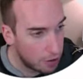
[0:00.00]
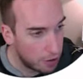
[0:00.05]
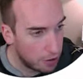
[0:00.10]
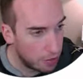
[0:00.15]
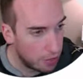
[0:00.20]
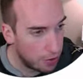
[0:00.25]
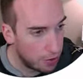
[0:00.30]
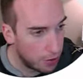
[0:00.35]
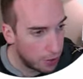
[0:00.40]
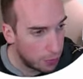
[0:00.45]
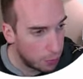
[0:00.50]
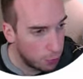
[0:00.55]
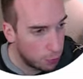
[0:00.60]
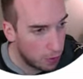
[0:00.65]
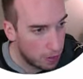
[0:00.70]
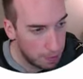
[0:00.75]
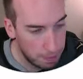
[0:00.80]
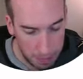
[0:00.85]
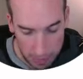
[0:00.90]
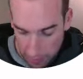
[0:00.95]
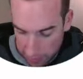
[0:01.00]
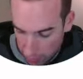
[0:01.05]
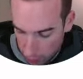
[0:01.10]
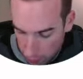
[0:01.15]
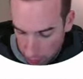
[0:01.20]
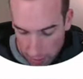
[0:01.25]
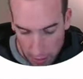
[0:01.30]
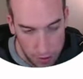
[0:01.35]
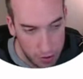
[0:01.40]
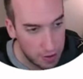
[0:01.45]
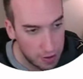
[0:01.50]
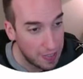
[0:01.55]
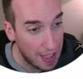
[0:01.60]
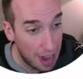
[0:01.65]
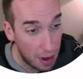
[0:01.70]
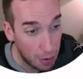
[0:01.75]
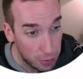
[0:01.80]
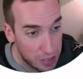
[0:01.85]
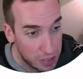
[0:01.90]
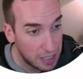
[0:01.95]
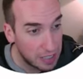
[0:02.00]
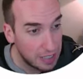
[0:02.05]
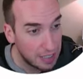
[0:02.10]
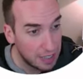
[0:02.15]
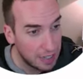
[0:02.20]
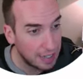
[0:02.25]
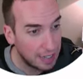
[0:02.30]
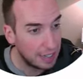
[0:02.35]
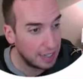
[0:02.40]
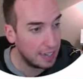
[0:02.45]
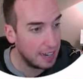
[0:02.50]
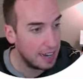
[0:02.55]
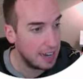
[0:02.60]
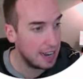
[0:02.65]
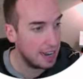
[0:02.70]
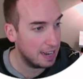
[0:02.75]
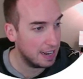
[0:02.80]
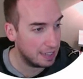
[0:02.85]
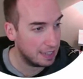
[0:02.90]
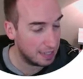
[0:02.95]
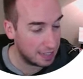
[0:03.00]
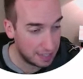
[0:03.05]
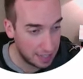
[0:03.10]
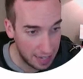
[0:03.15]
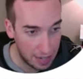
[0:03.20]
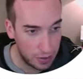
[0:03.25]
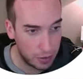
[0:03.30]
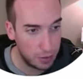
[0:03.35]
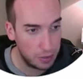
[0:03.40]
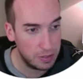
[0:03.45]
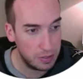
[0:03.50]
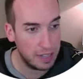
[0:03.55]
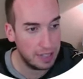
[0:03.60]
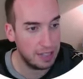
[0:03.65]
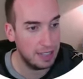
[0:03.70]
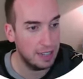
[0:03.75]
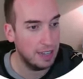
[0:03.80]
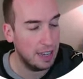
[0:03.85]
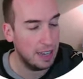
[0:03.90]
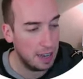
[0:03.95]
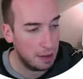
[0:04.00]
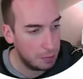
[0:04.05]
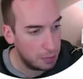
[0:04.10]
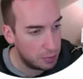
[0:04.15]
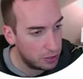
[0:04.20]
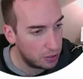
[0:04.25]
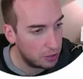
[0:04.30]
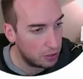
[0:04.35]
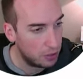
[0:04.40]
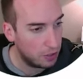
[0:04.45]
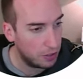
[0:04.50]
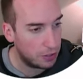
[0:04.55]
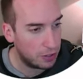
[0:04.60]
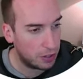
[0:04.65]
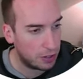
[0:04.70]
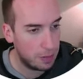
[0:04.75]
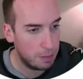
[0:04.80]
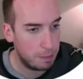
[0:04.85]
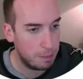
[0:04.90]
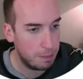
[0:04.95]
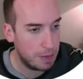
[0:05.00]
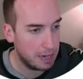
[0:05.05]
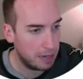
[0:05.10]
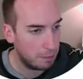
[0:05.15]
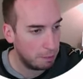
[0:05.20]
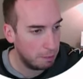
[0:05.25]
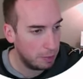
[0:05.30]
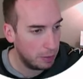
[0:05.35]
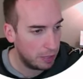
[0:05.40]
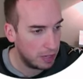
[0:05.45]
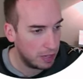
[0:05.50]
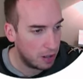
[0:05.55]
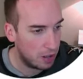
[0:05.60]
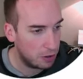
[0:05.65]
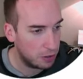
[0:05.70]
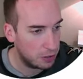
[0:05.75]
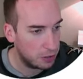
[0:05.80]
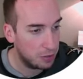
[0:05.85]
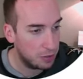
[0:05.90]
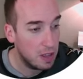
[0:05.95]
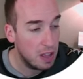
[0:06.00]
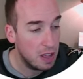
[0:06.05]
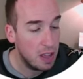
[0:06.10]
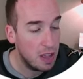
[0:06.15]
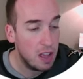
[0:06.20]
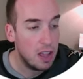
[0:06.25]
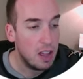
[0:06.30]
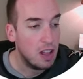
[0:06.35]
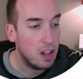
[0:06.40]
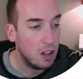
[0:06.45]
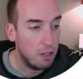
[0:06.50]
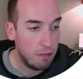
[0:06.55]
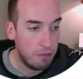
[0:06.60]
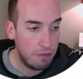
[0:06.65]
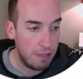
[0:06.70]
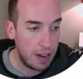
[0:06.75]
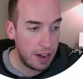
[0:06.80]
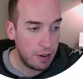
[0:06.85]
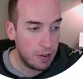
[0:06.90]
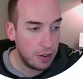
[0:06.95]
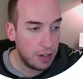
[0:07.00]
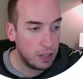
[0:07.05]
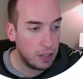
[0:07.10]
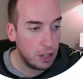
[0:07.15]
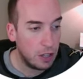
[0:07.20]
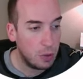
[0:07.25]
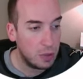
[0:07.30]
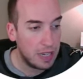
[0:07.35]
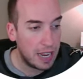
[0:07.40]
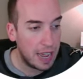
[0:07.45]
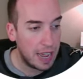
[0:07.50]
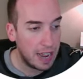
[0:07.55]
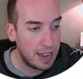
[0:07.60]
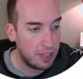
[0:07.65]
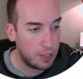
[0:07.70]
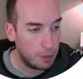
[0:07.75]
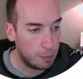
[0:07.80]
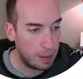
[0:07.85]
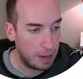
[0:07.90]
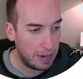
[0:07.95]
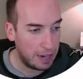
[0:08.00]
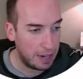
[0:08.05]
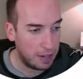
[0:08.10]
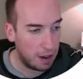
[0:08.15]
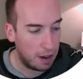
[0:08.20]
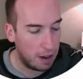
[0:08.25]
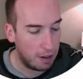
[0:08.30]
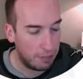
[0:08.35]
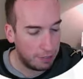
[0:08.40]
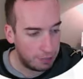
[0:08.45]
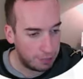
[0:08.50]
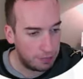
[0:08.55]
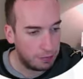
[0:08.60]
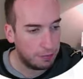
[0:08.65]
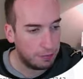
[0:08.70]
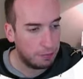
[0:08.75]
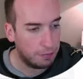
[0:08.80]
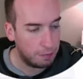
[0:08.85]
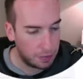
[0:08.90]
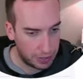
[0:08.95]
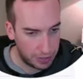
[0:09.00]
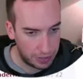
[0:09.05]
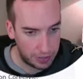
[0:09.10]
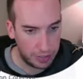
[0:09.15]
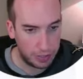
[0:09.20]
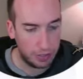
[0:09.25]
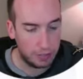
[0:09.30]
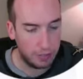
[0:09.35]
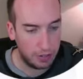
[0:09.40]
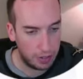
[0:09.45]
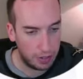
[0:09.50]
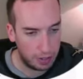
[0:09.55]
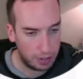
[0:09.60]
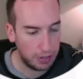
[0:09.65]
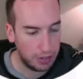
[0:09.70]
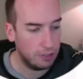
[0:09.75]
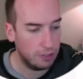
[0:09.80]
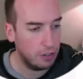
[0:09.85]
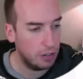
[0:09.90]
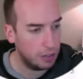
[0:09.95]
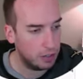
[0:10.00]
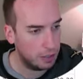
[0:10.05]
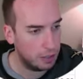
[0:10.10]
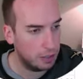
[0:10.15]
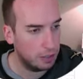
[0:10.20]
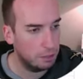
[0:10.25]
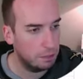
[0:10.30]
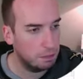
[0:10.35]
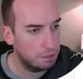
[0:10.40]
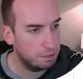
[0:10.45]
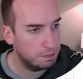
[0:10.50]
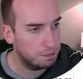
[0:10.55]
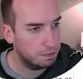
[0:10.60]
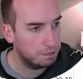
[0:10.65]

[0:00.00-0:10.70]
eight hundred thirty-one million one hundred thousand in sales. That's absurd. They're gonna make a billion dollars soon. Very low debt, and they're paying it off. Very good, very good, very good.